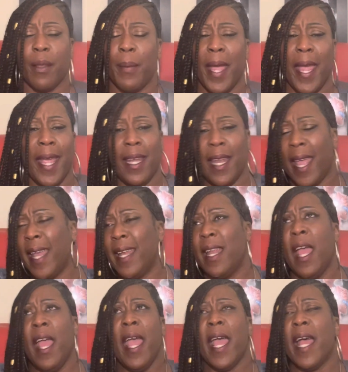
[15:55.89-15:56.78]
them
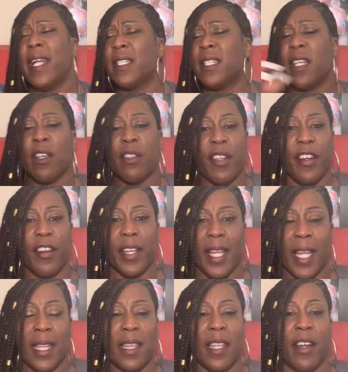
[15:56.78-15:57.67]
until they
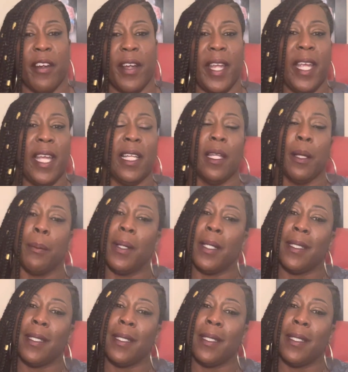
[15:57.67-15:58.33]
get their healing.